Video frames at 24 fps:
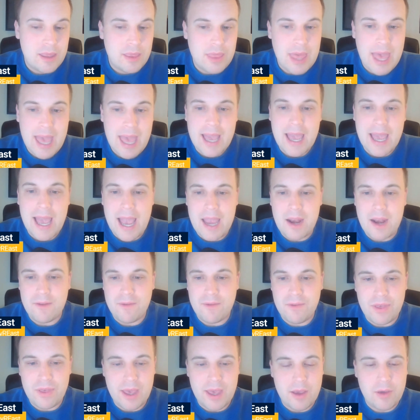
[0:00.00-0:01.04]
That kind
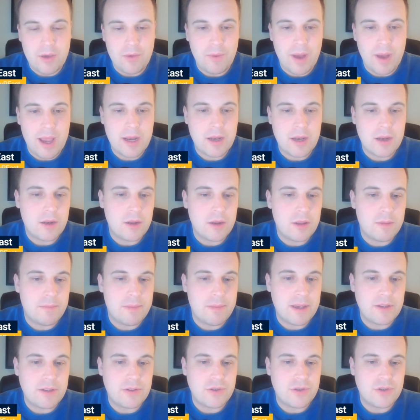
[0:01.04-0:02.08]
of thing, right? Did the
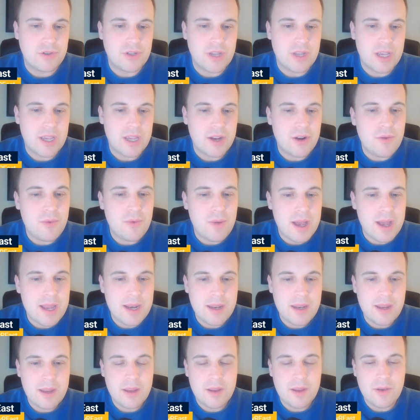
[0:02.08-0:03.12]
Pacers say, you know
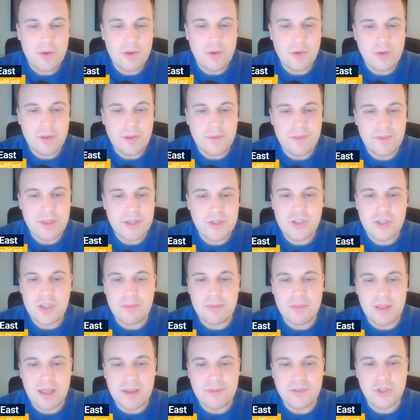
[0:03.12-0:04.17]
what? If this
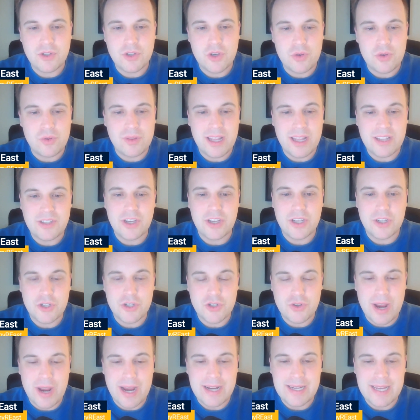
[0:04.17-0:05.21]
team loves Scoot, let's
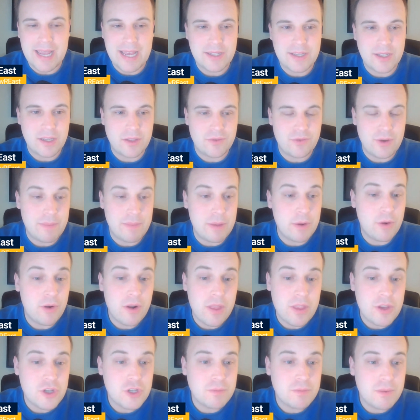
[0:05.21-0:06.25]
extract assets from them. Or do
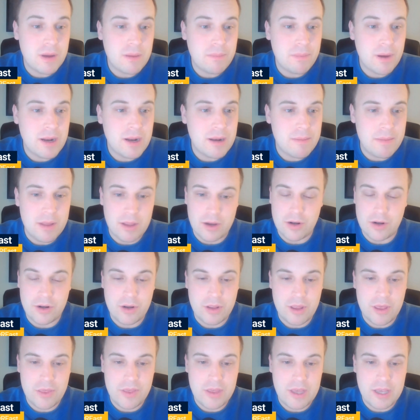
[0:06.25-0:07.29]
they just pick Brandon Miller?
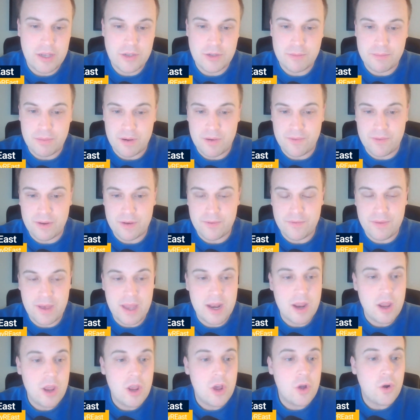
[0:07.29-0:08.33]
Do they think he's a perfect
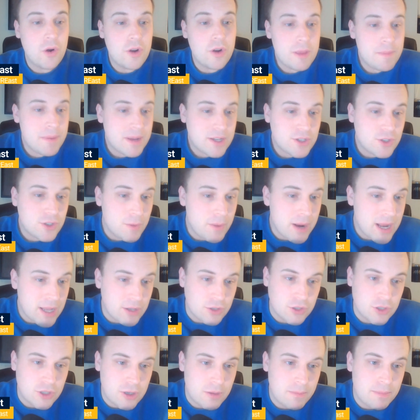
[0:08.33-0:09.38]
fit? Or do they pick someone
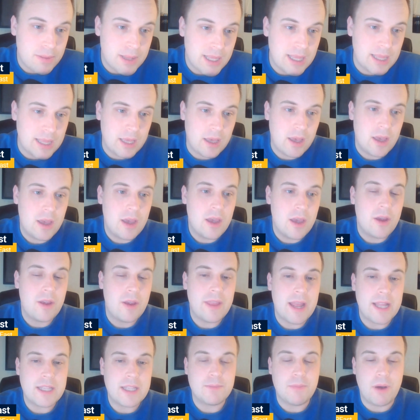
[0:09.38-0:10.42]
else completely?
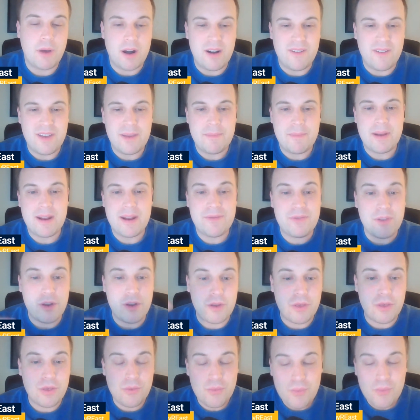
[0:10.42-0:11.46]
That's part of it. But if
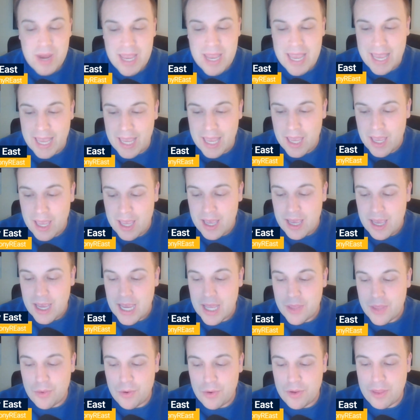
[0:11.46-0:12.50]
they're three
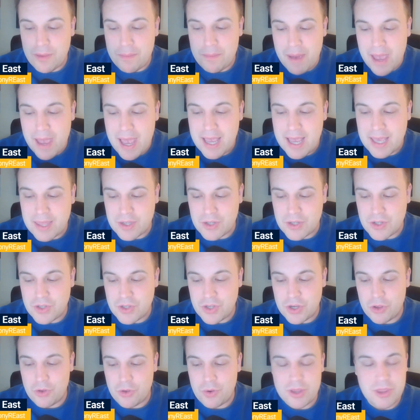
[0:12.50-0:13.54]
and they're at the back of this
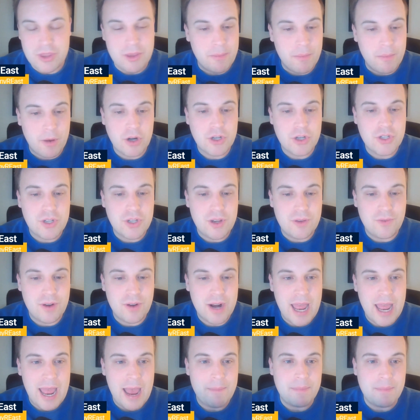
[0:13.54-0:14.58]
two, they're at the mercy of
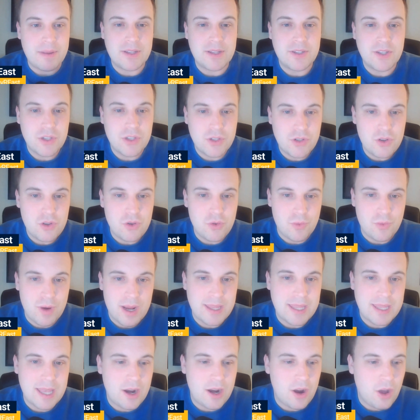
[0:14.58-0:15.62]
what happens at two,
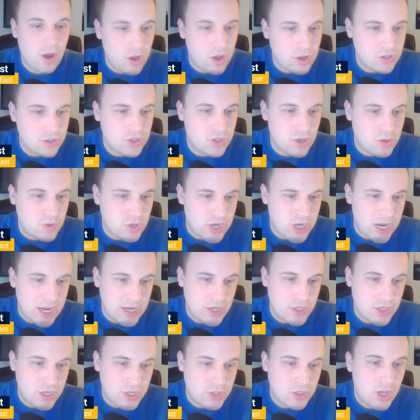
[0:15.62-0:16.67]
right? That also
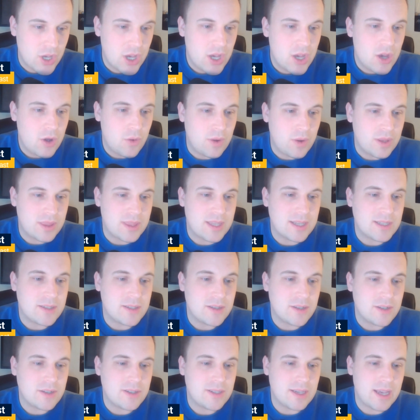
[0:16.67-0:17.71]
changes what this
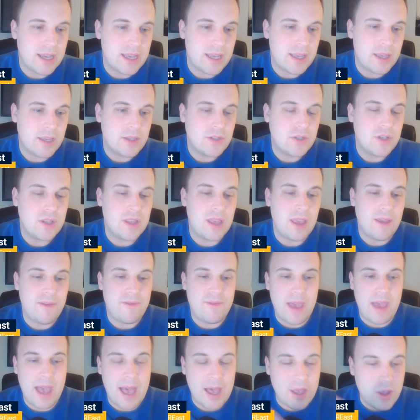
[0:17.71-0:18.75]
looks like. Do they
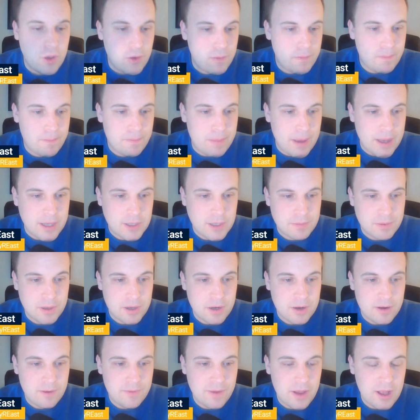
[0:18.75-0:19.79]
value best
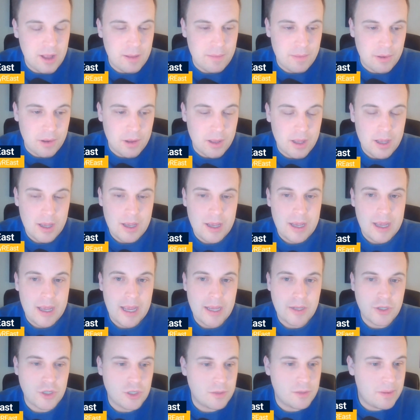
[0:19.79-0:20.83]
player available
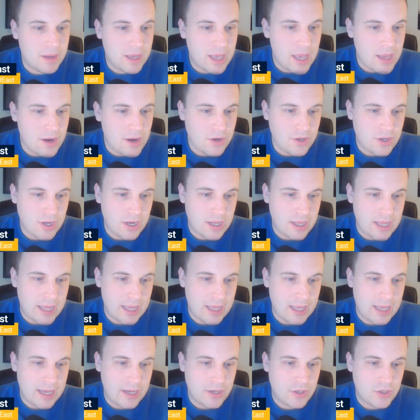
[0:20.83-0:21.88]
and just pick Henderson in
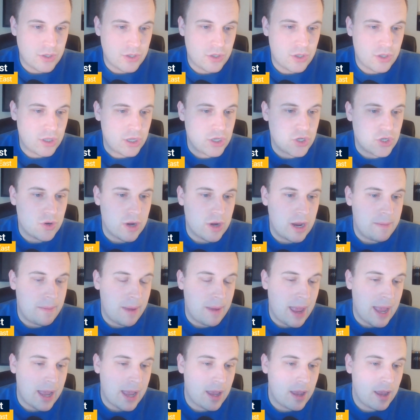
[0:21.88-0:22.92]
that case? Do they trade
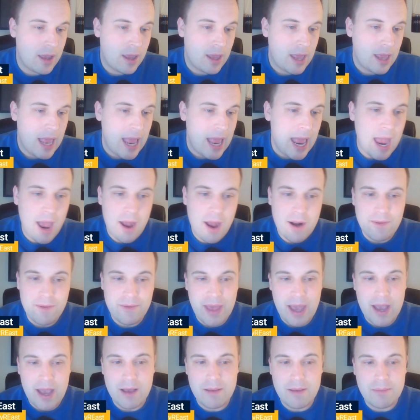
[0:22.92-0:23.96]
back out of
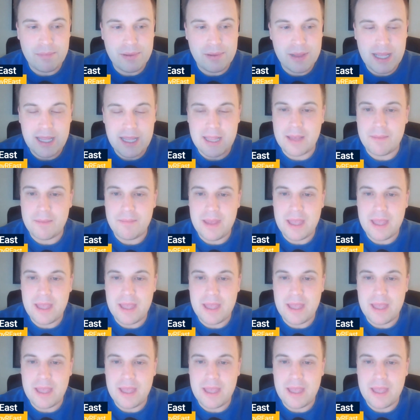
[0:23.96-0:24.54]
that completely?